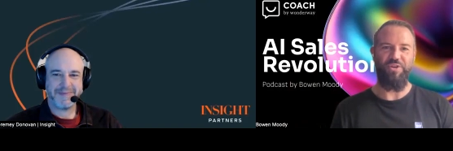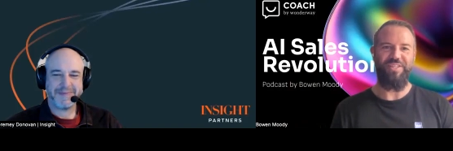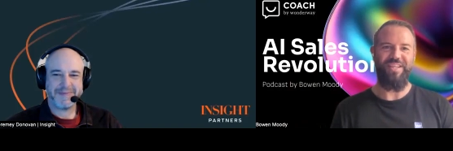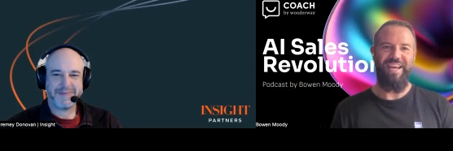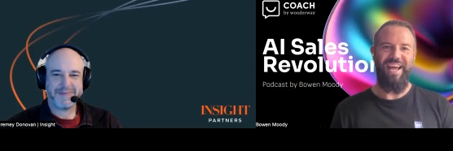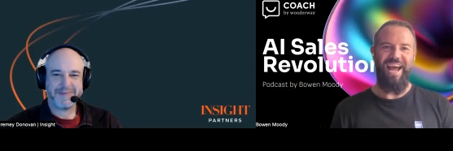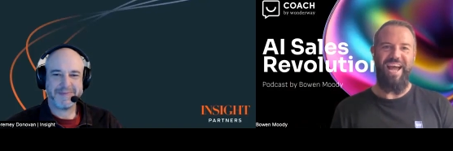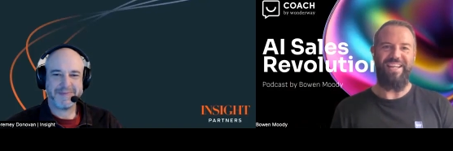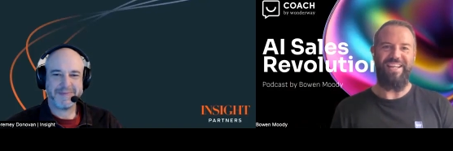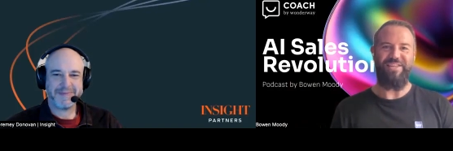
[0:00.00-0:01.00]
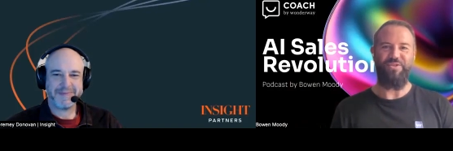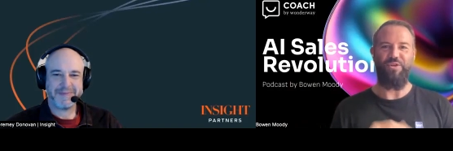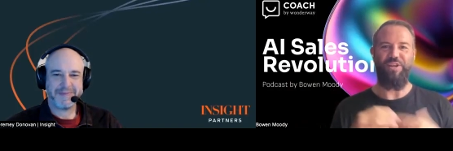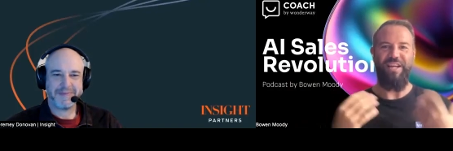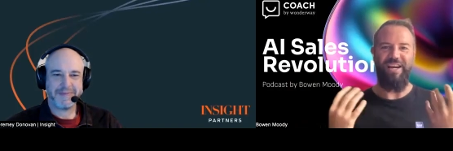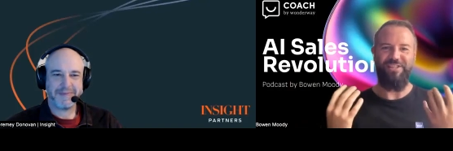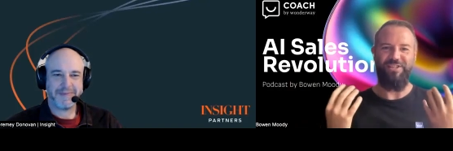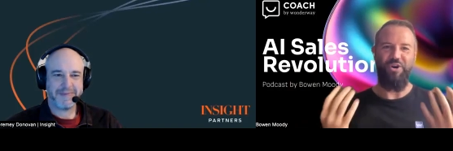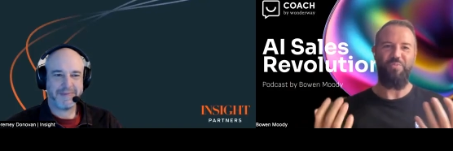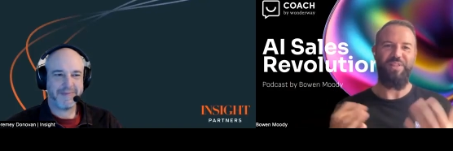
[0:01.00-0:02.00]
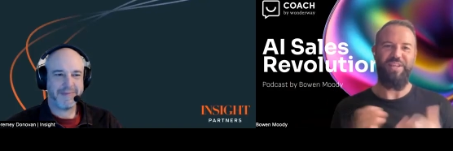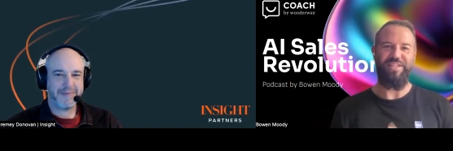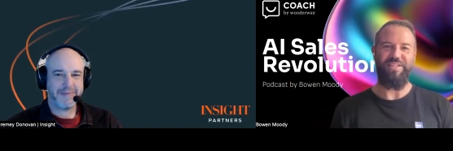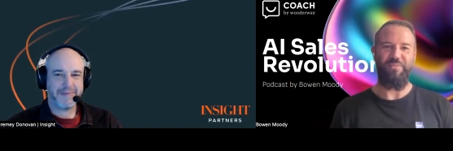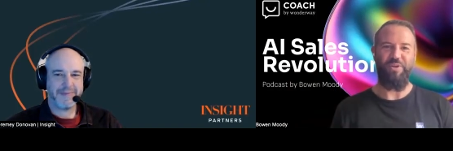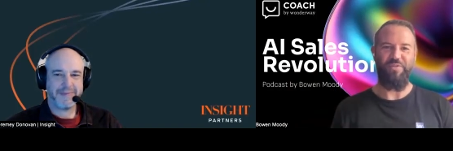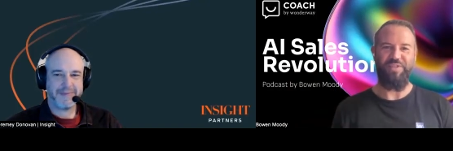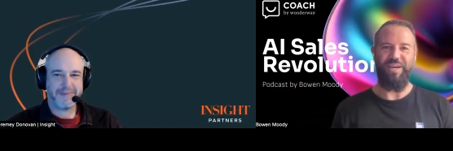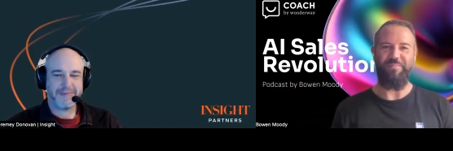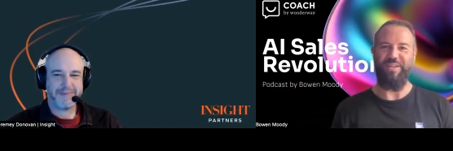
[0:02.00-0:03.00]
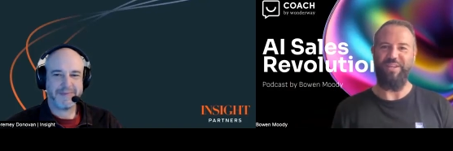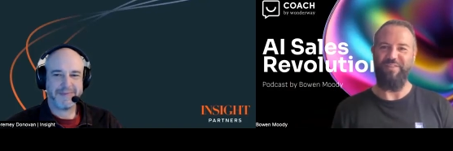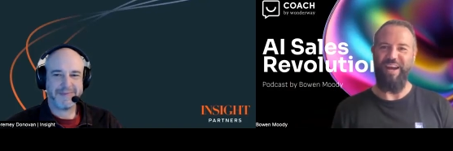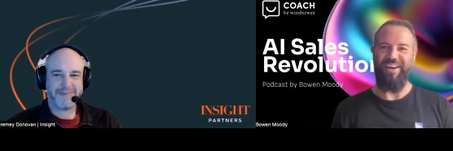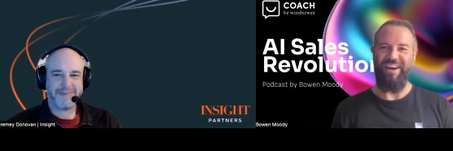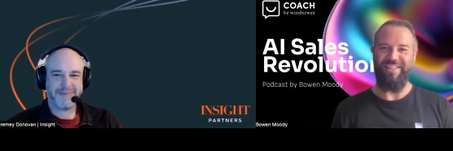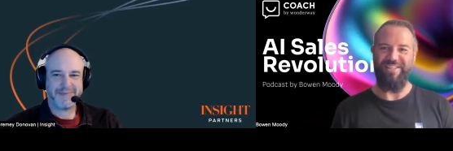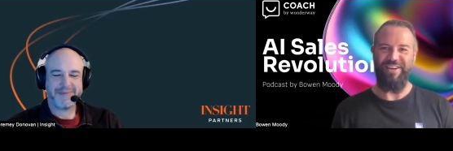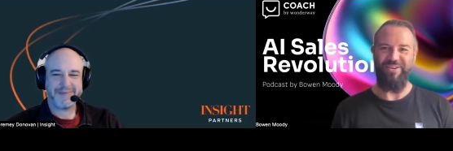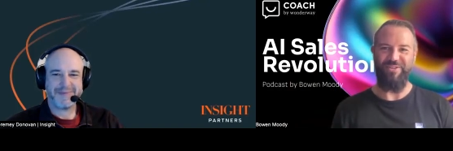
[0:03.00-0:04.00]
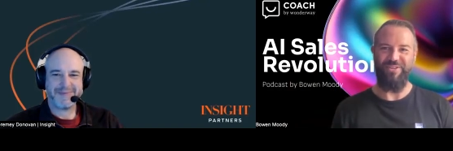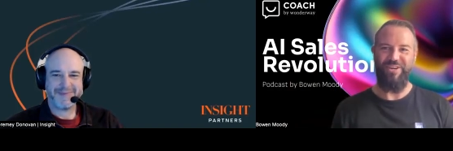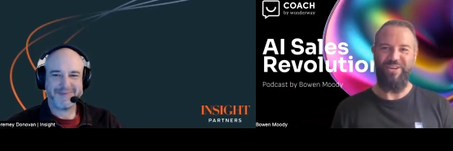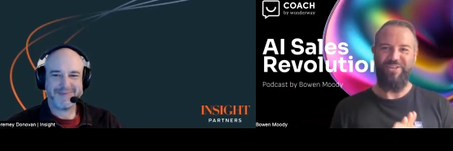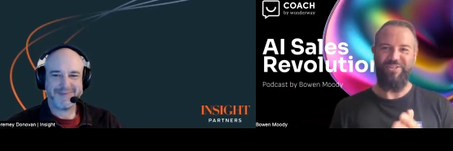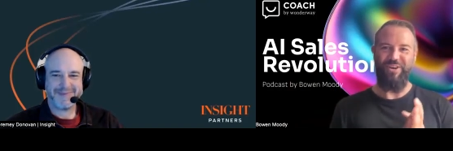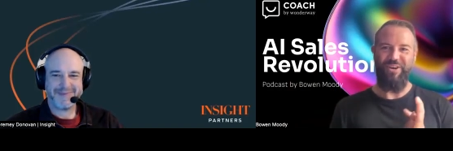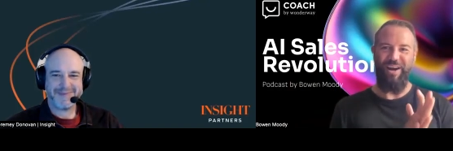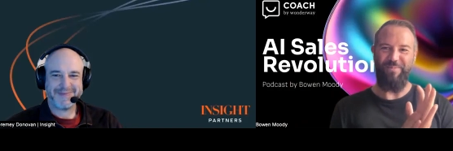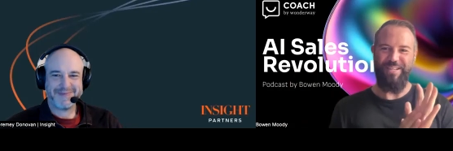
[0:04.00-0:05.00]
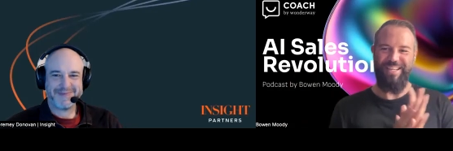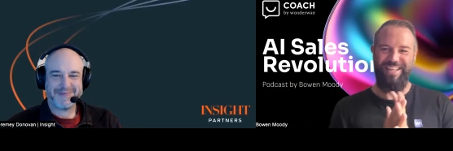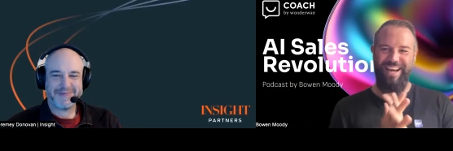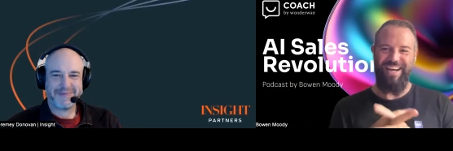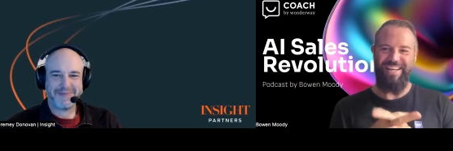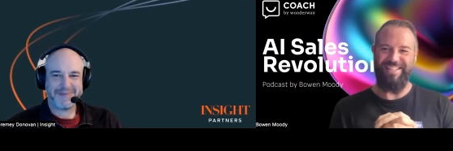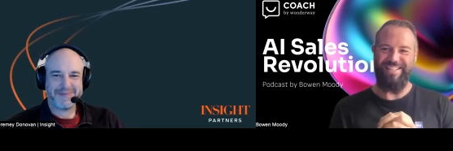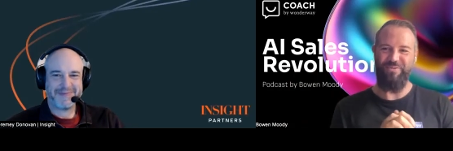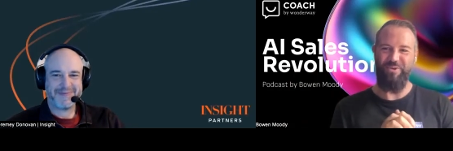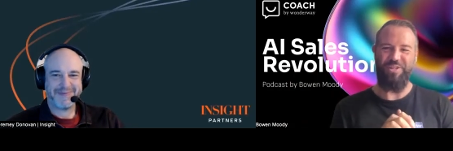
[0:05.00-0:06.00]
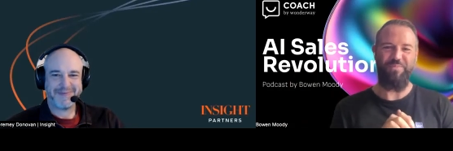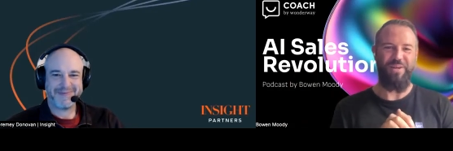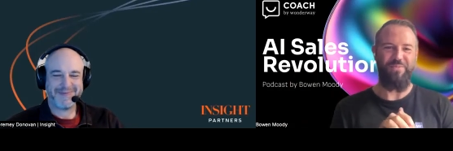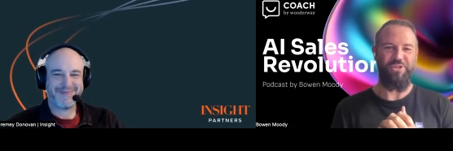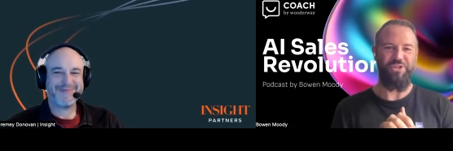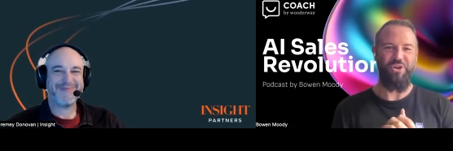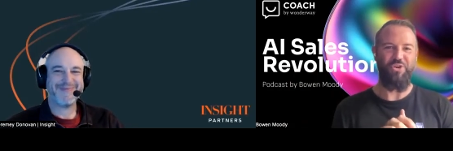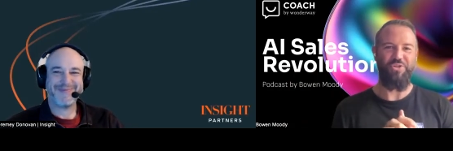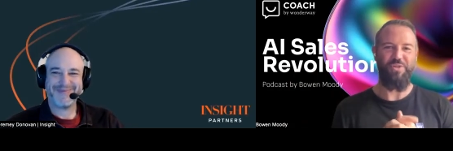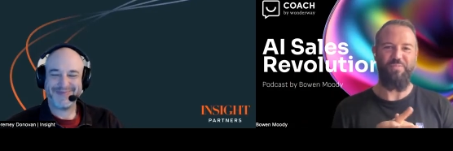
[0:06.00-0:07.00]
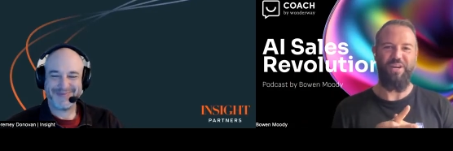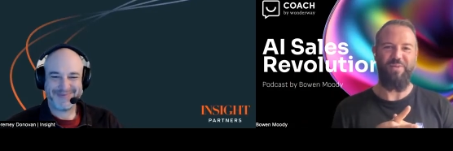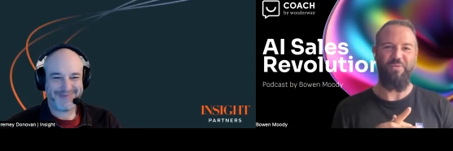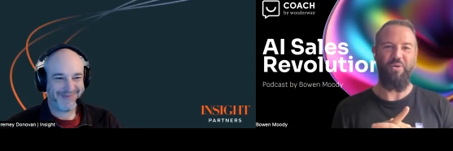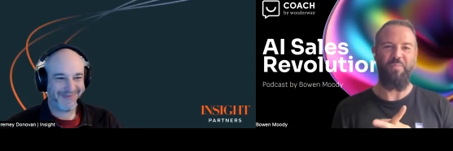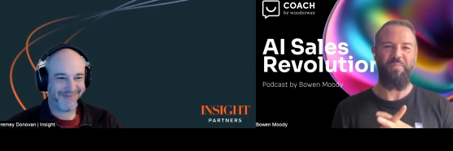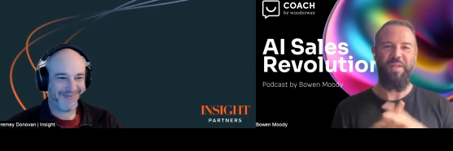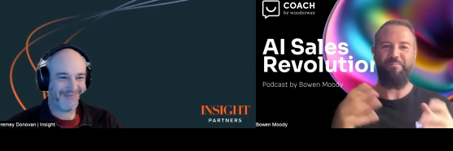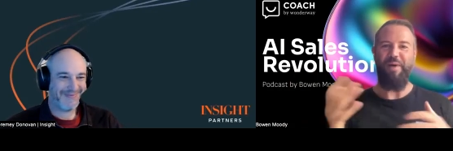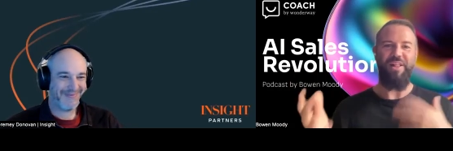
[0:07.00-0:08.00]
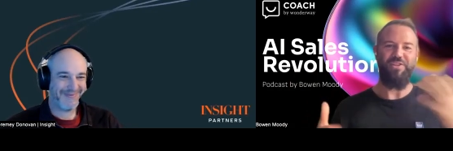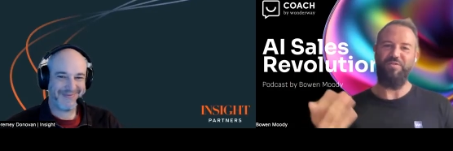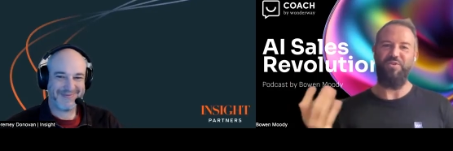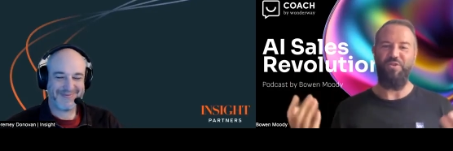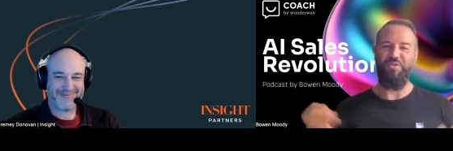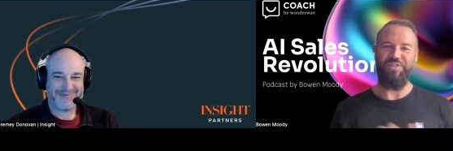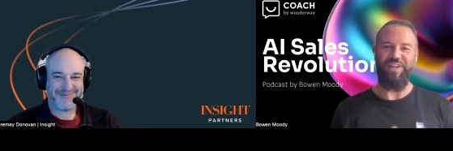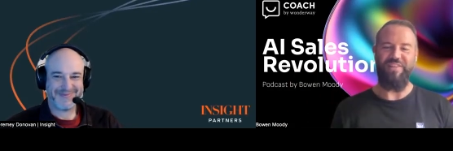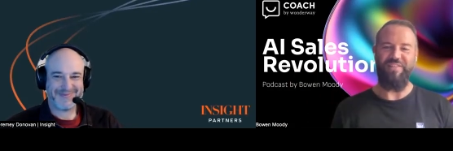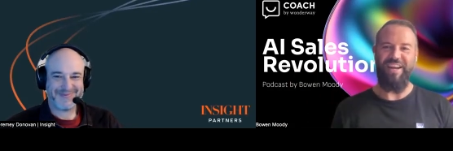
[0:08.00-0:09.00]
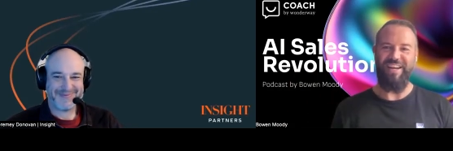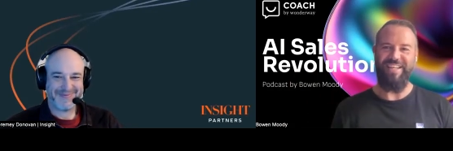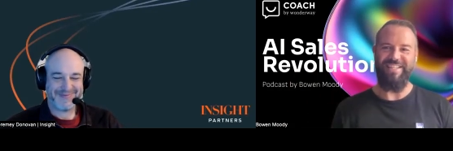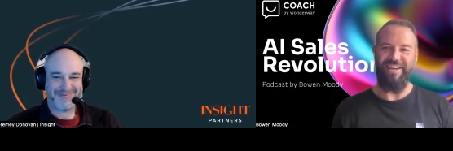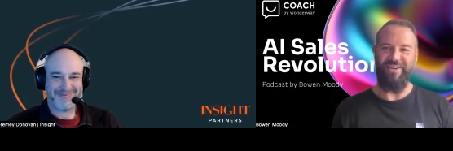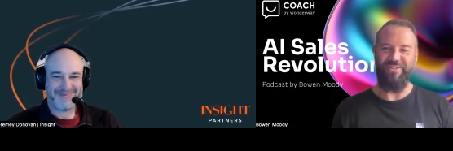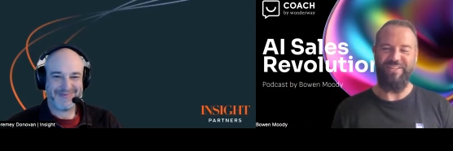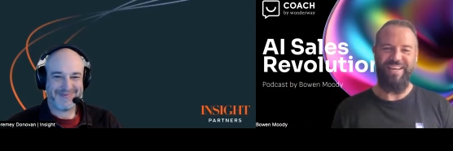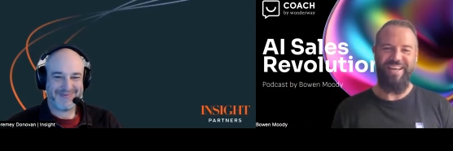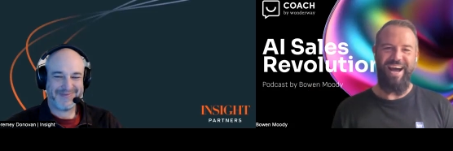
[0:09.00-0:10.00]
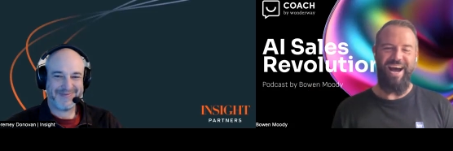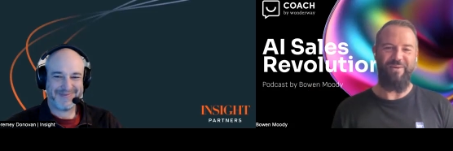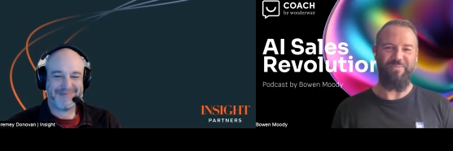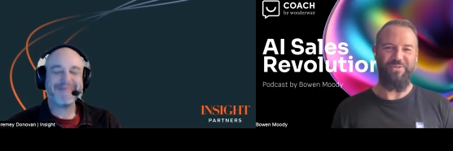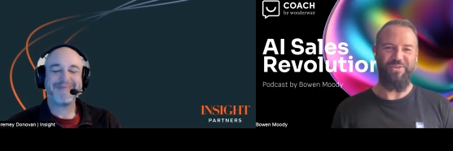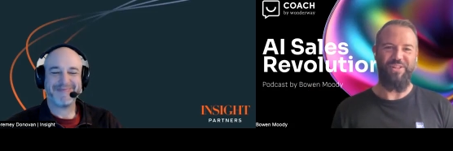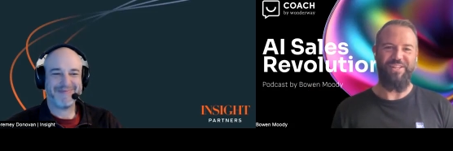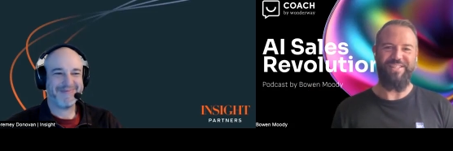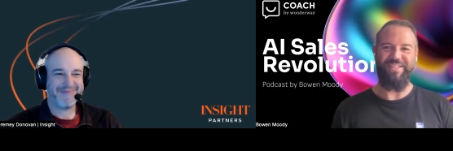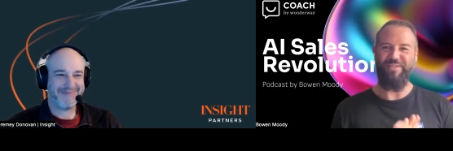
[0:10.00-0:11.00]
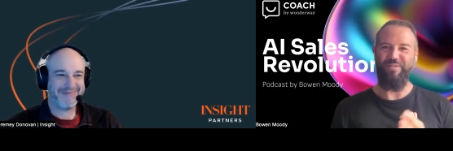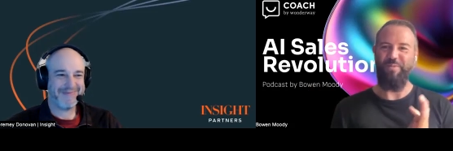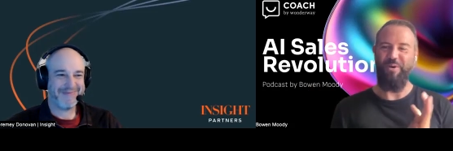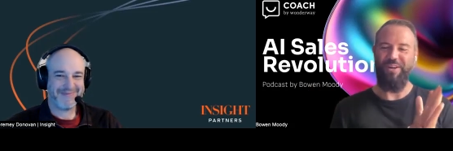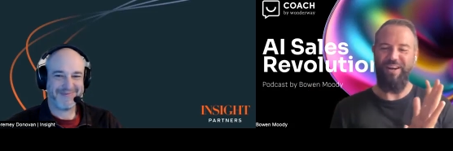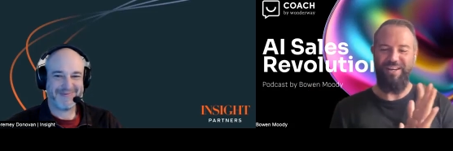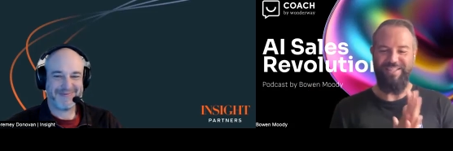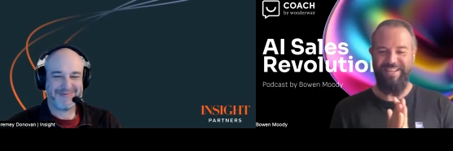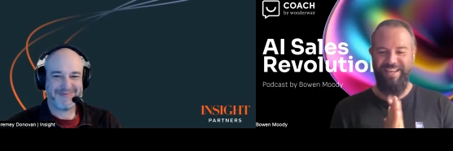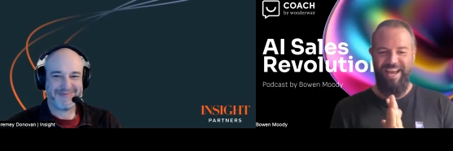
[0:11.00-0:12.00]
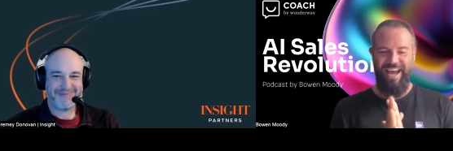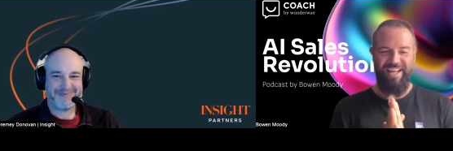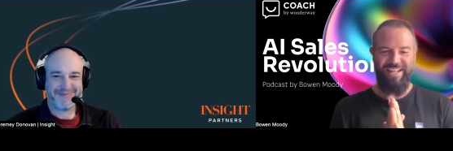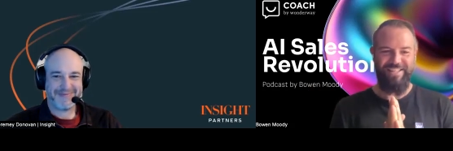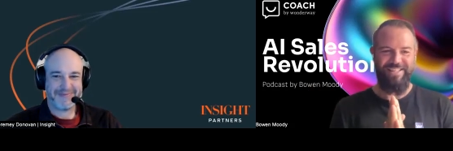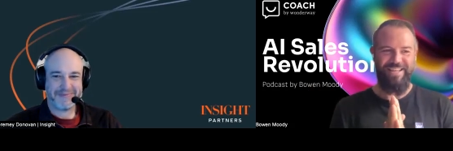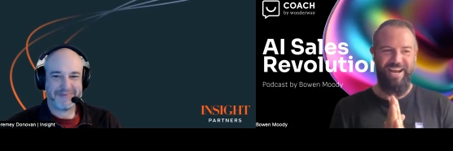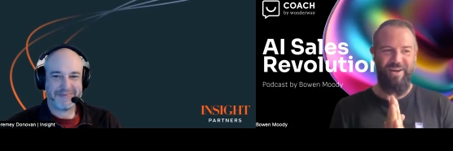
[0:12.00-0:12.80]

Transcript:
Speaker 1: focused and he's already actually told me that he's somewhat of a skeptic of AI in sales. So I particularly asked, wanted to bring him on the show to bring a more balanced view of the state of AI in sales um, to the listeners of the podcast. And